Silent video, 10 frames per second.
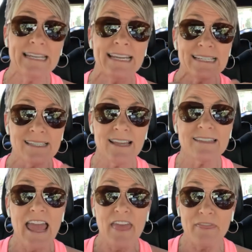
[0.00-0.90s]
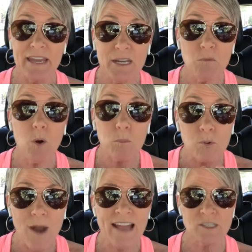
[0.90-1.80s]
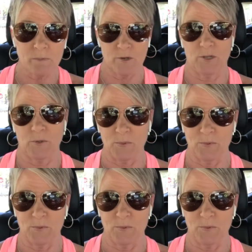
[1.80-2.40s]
And it says that it will prosper you.